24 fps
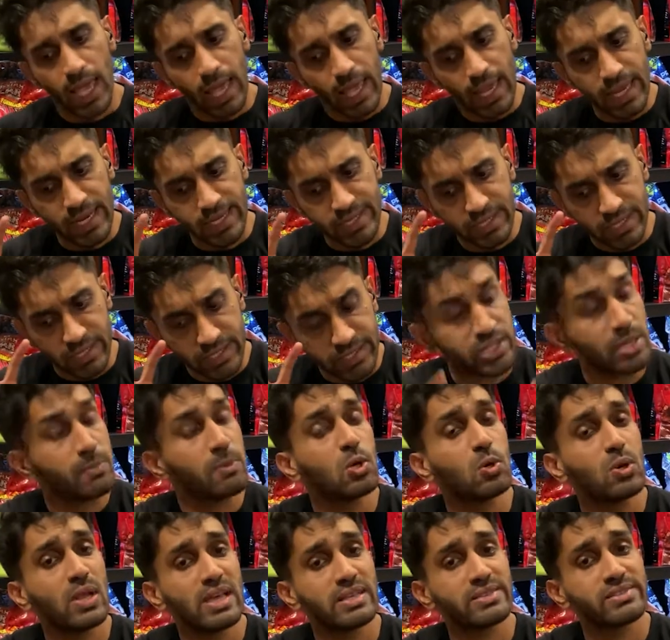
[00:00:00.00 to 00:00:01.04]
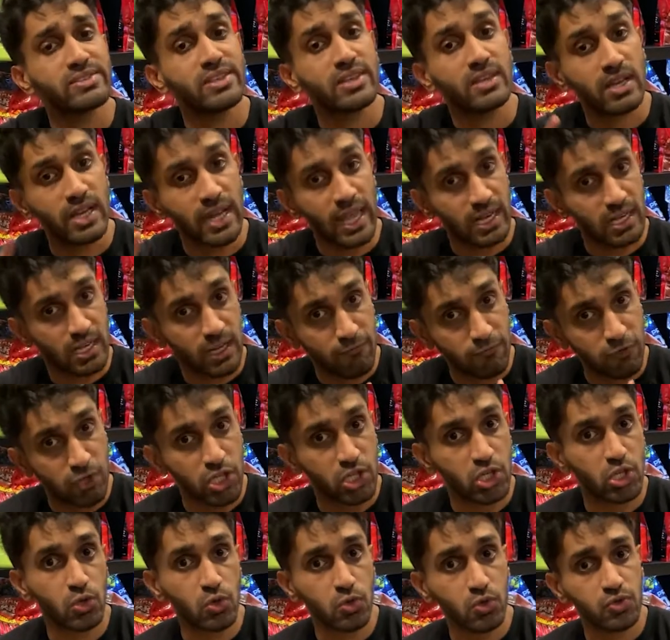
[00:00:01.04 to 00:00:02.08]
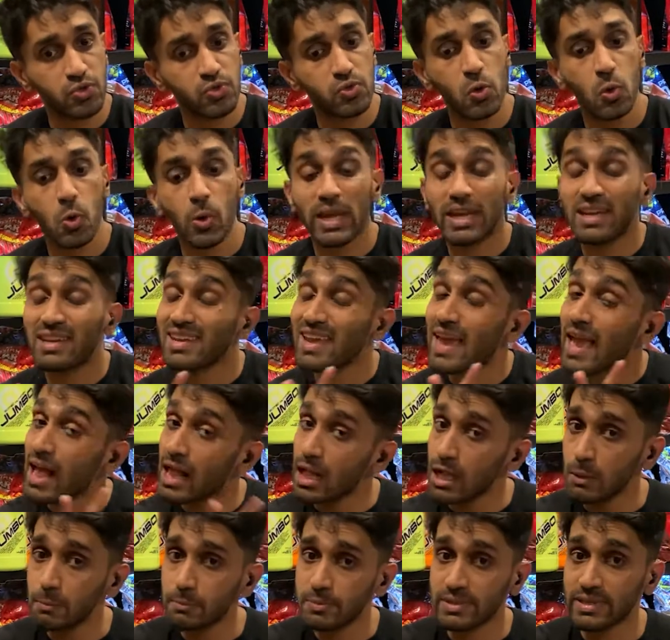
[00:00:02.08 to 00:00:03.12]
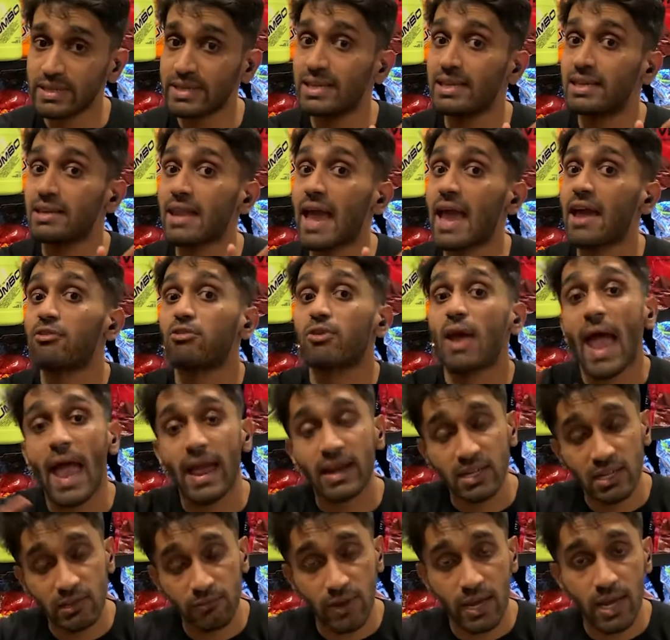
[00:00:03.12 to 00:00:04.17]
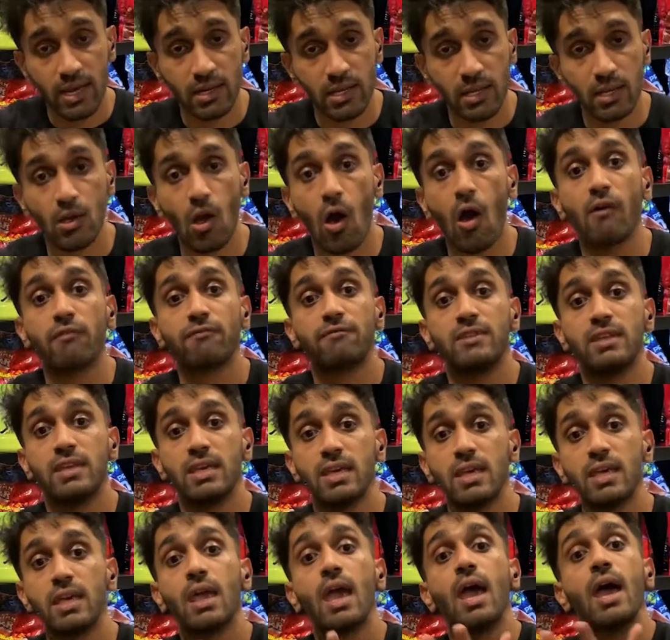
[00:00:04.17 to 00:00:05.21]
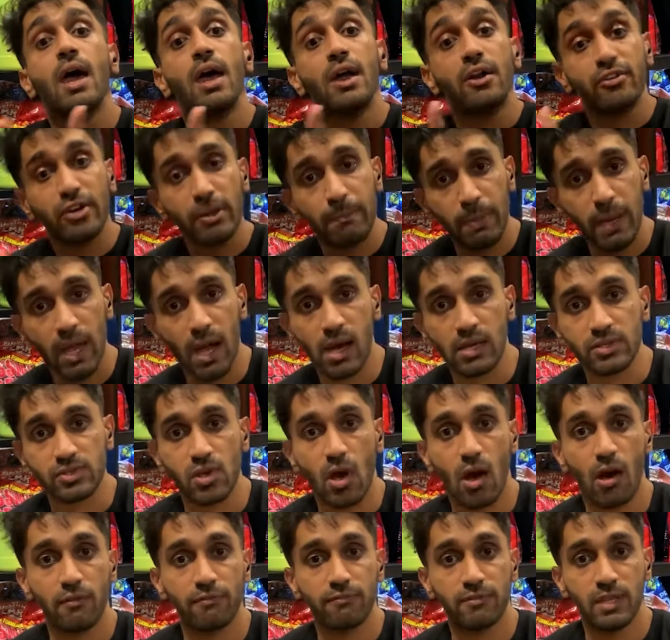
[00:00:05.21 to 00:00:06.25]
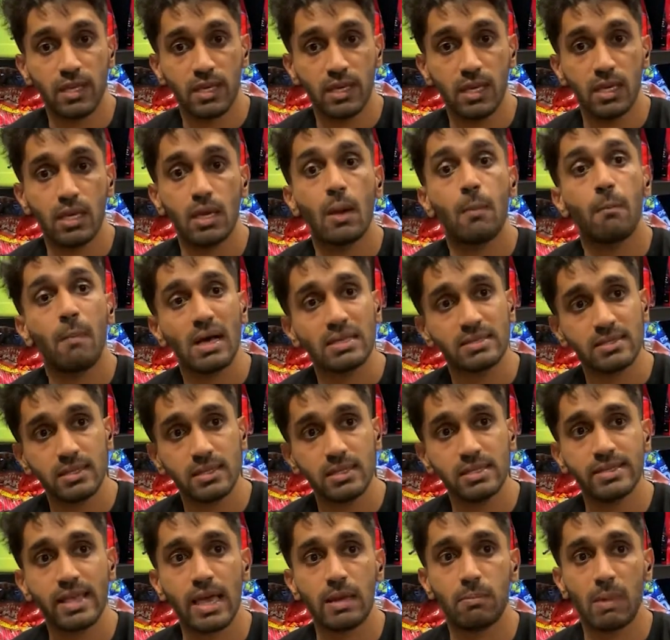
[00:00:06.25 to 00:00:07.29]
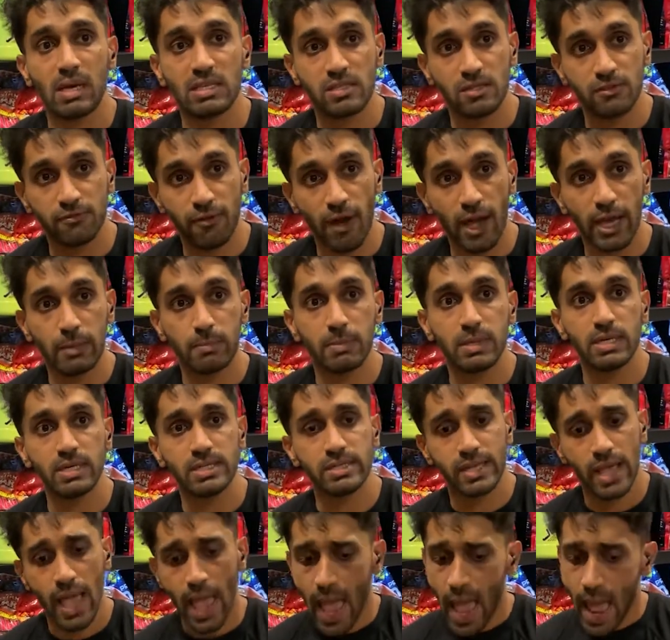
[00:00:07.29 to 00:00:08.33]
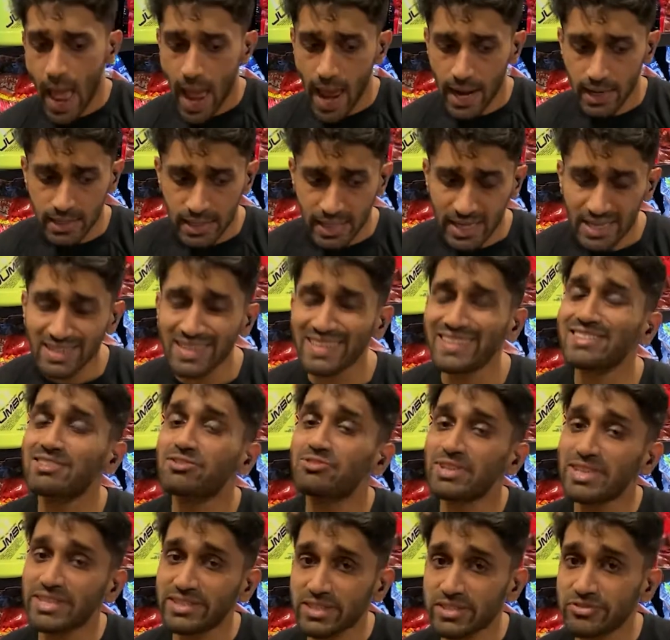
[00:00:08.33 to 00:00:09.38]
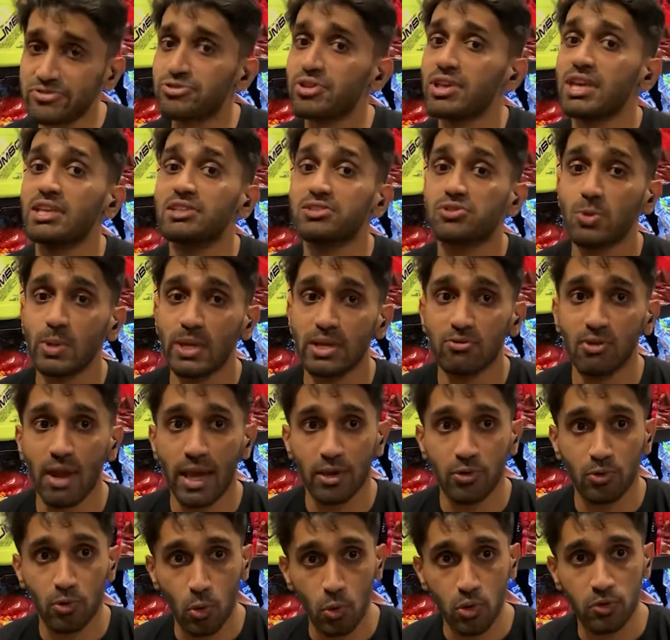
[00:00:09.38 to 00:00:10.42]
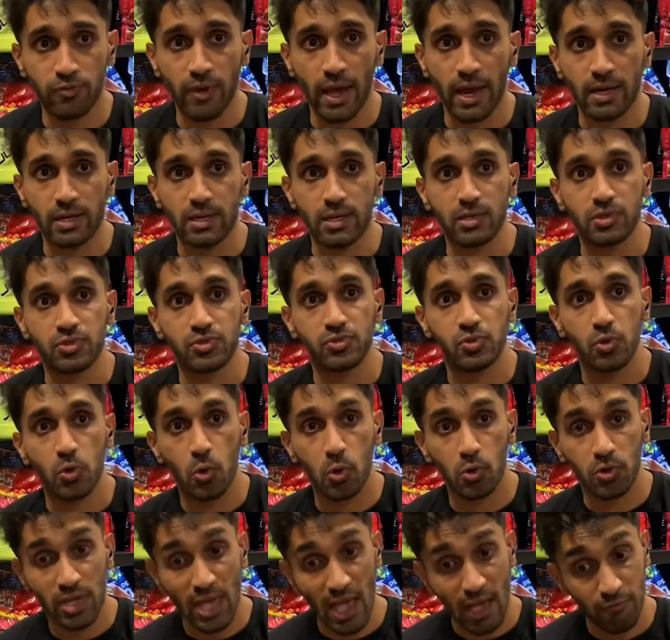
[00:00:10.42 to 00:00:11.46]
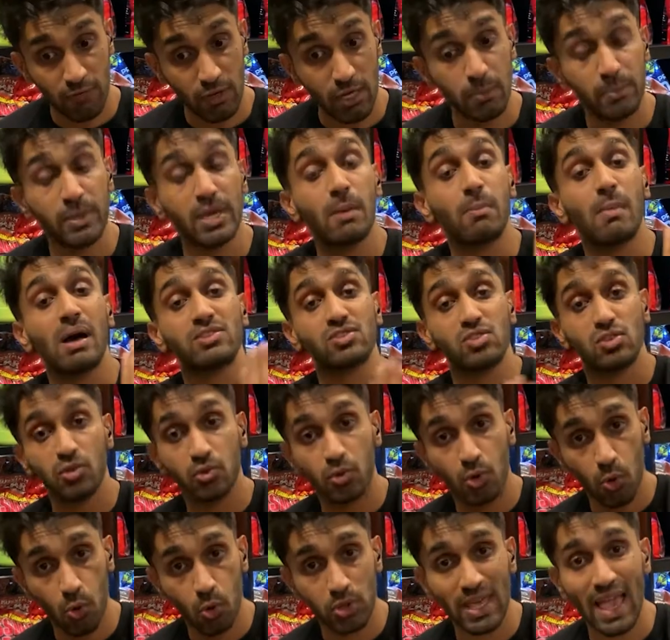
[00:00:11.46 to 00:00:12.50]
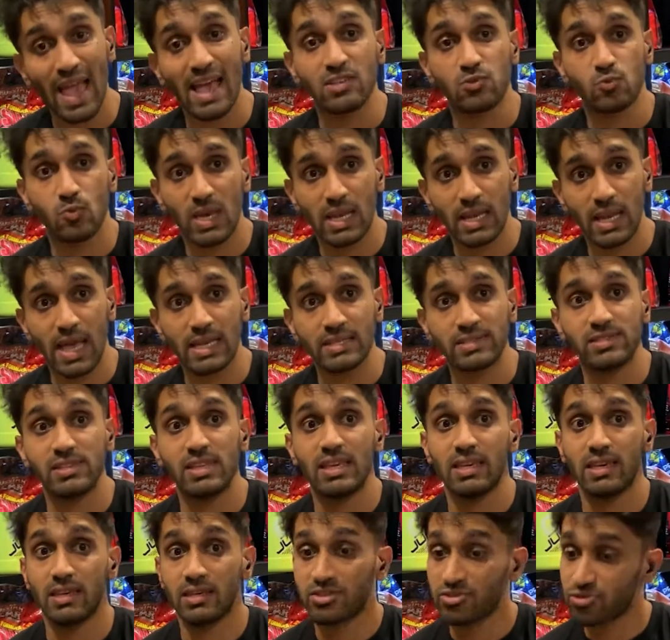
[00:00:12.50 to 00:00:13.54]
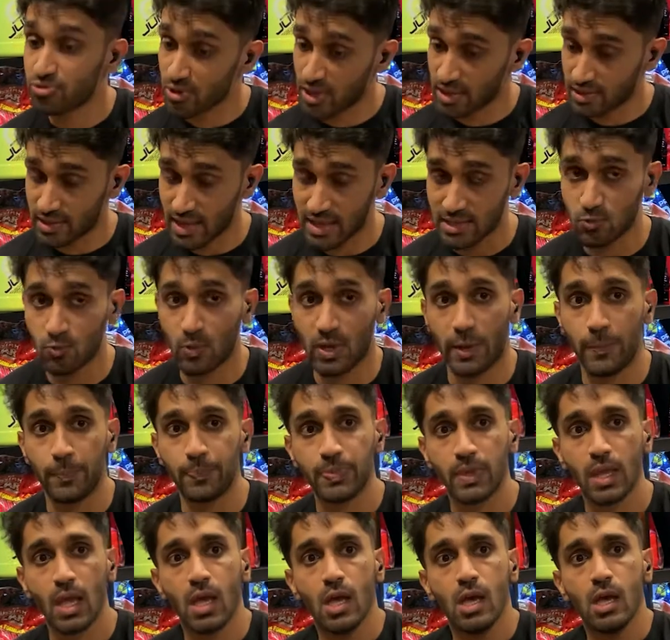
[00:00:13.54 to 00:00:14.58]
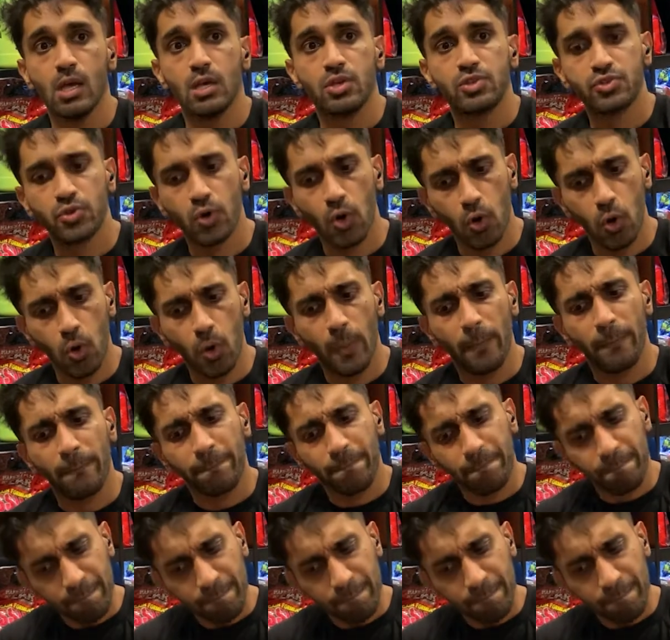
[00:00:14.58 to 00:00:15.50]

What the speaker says: It stimulates the connective tissue, so it helps in activating of the repairs of the muscles and muscle fibers, and it increases the insulin-like growth factors. So there will be a muscle growth as well as the strength as well. So